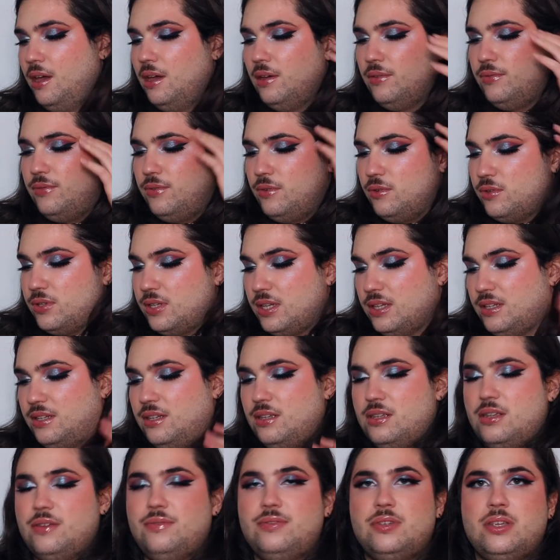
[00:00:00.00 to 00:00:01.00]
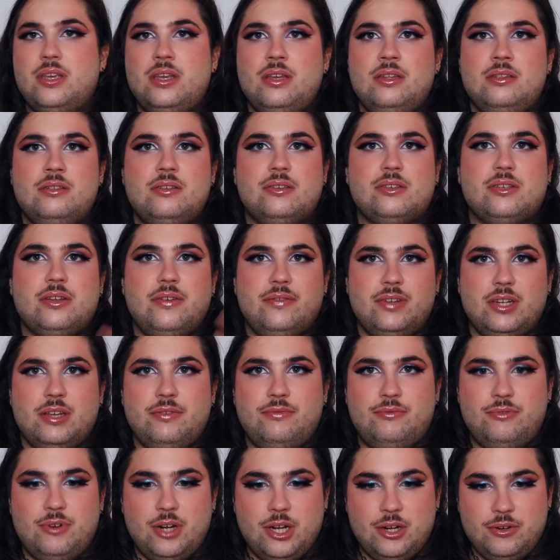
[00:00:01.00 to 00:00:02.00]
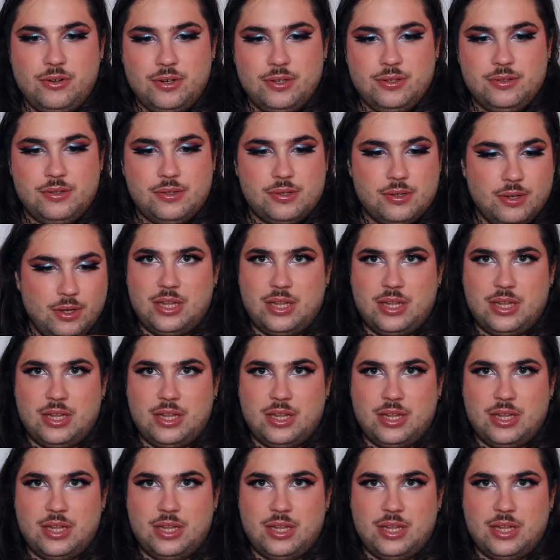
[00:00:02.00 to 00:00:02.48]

for sensitive skin, doesn't have any fragrance.